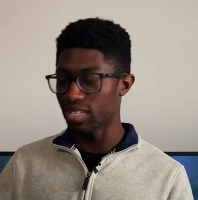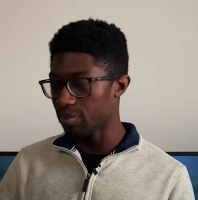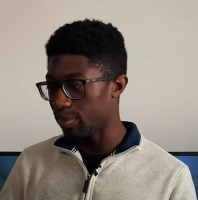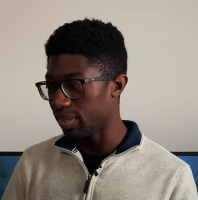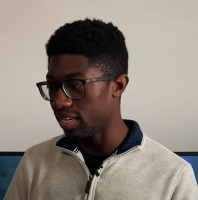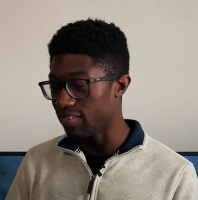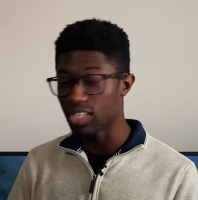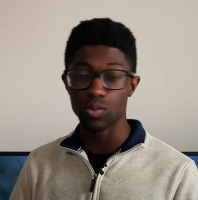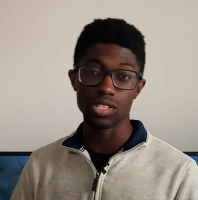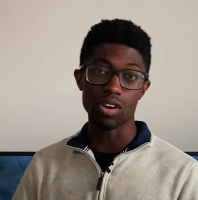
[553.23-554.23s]
I believe that's
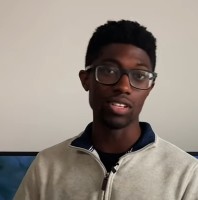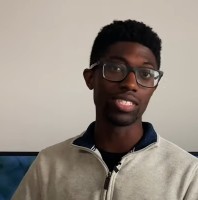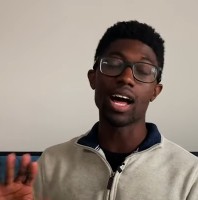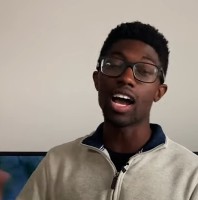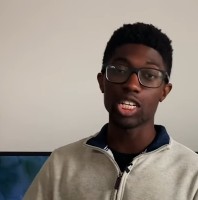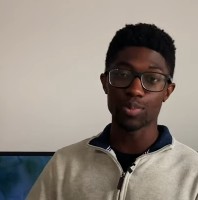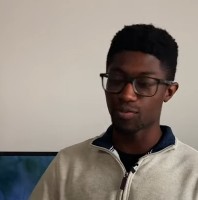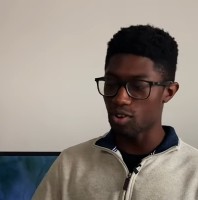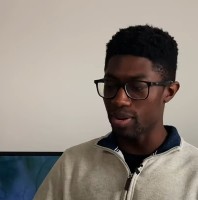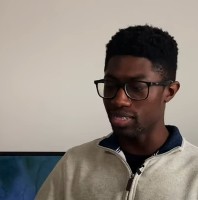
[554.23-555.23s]
what it's called. It's the highest
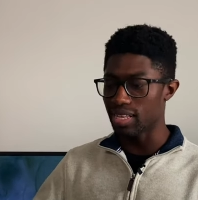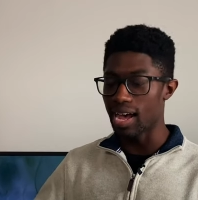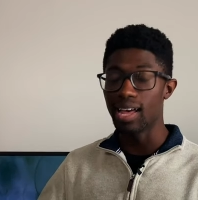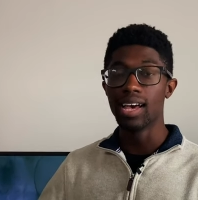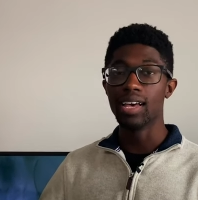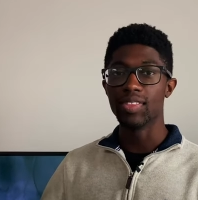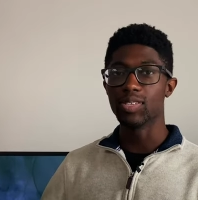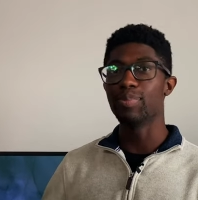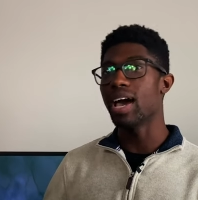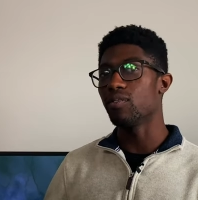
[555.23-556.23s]
performance that this
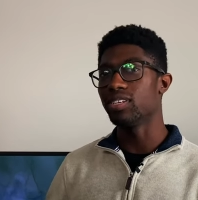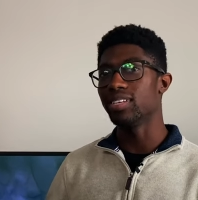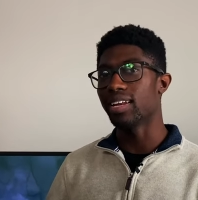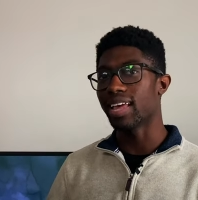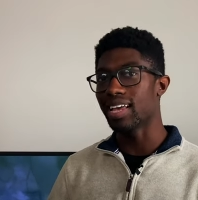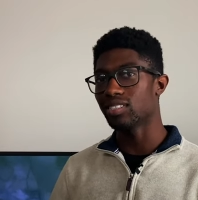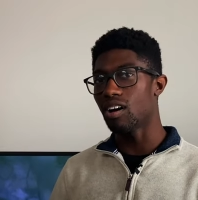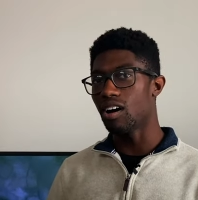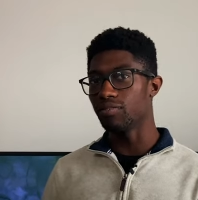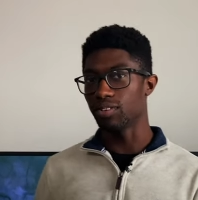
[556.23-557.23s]
battery setting has to
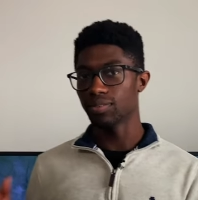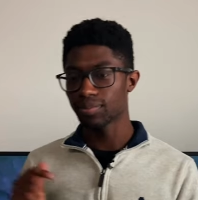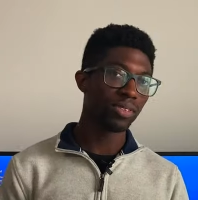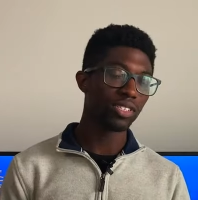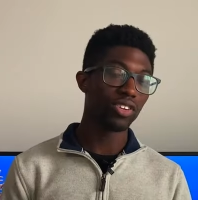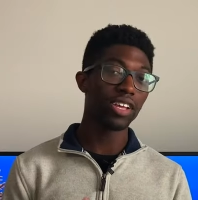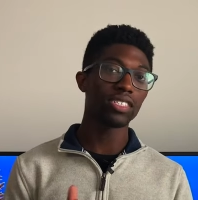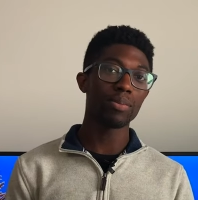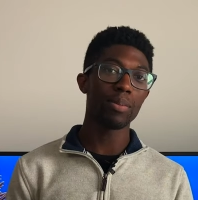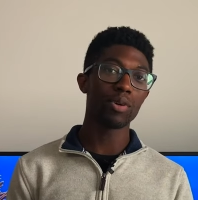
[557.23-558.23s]
offer. So next
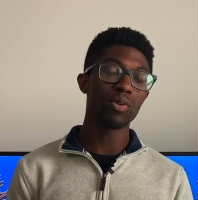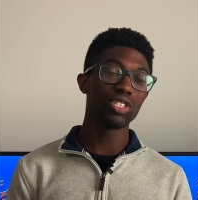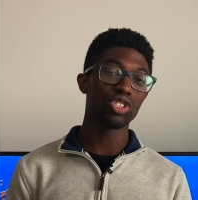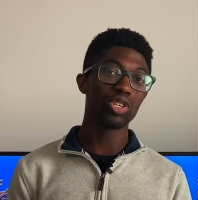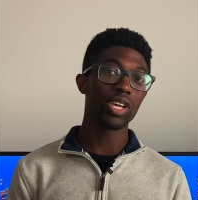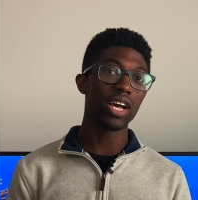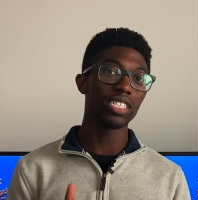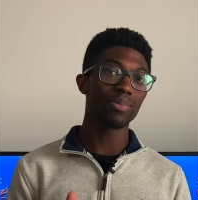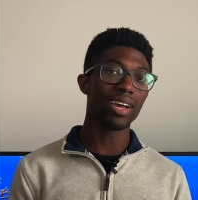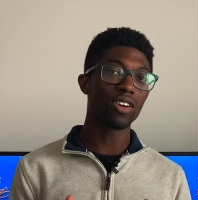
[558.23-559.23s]
up, I'm going to show you guys
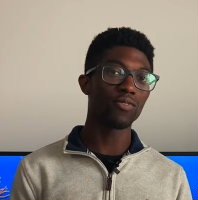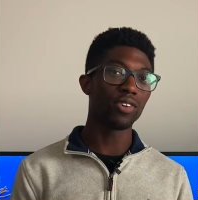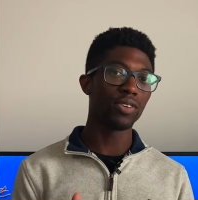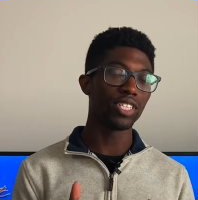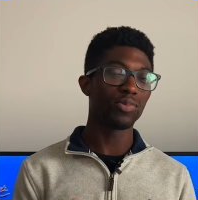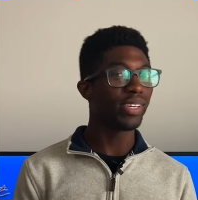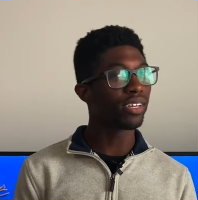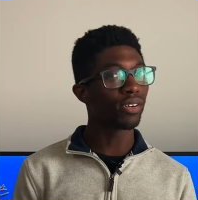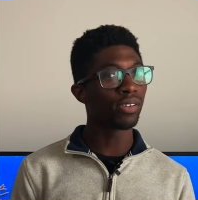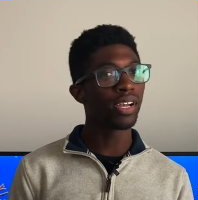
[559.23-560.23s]
the microphone and
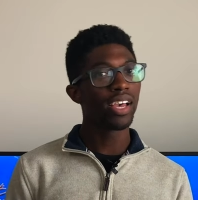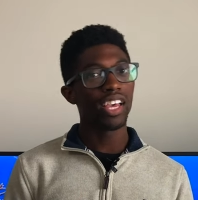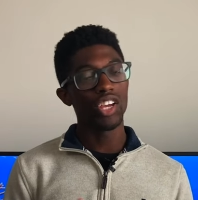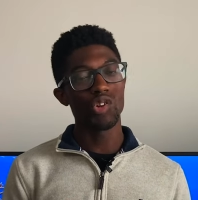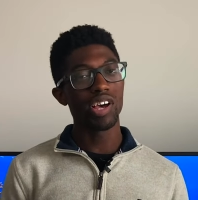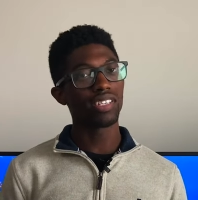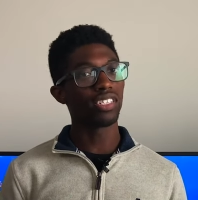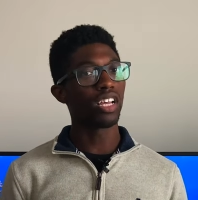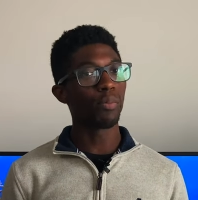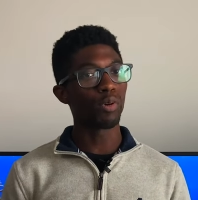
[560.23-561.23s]
speaker. You guys can
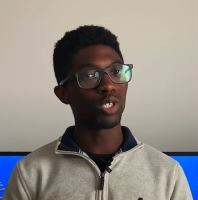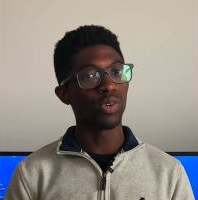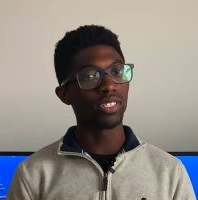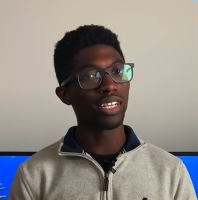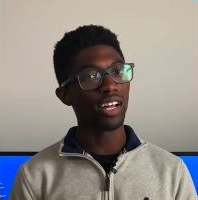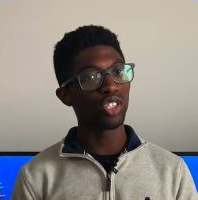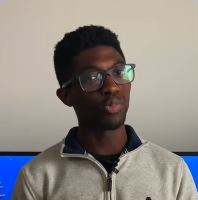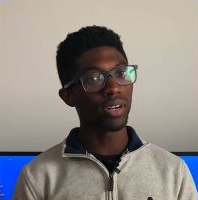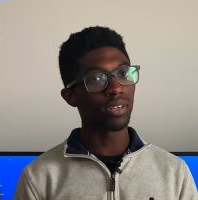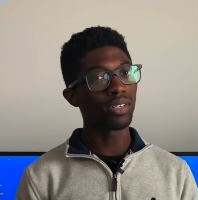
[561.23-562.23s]
tell me which one sounds
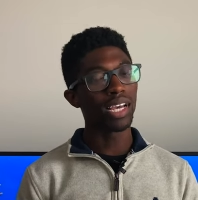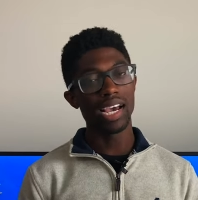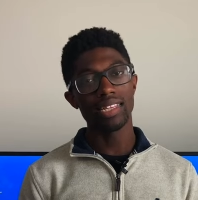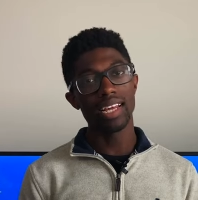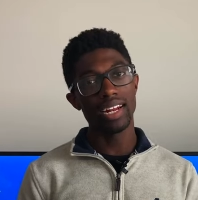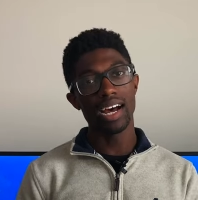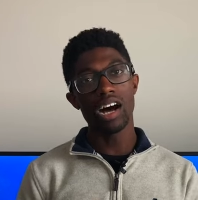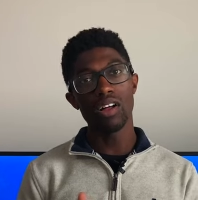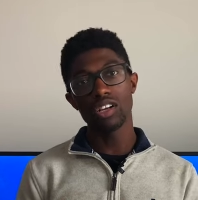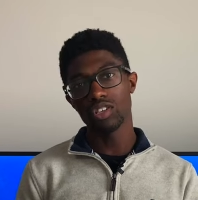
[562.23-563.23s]
better. And then
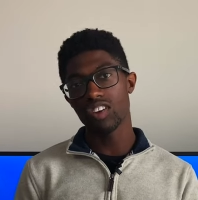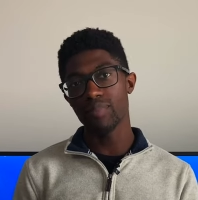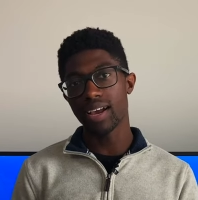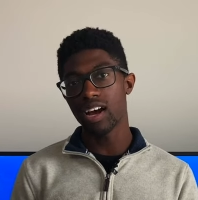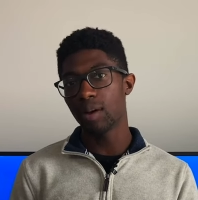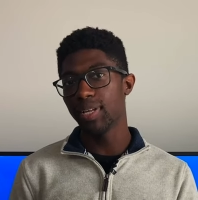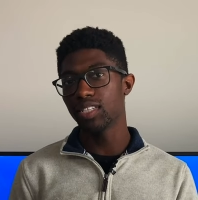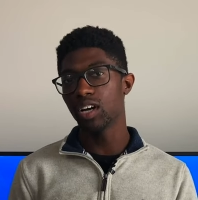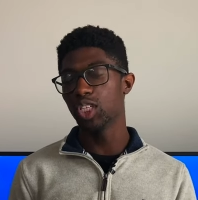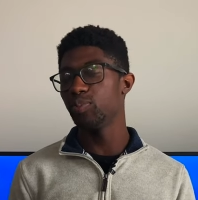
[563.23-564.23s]
I'll also give my comments
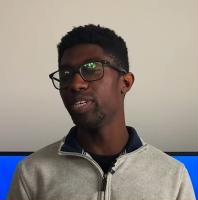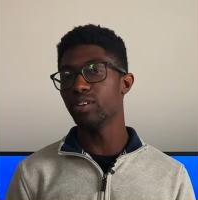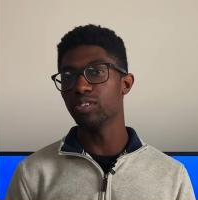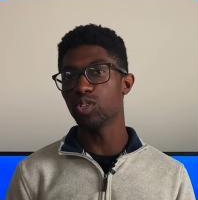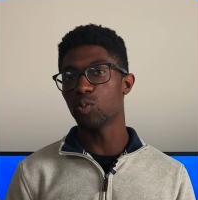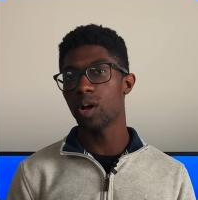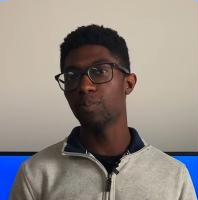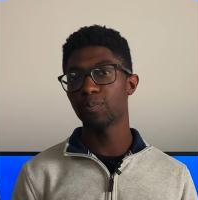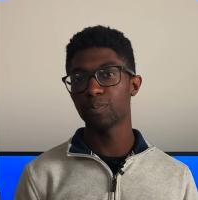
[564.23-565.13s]
on the speakers as well.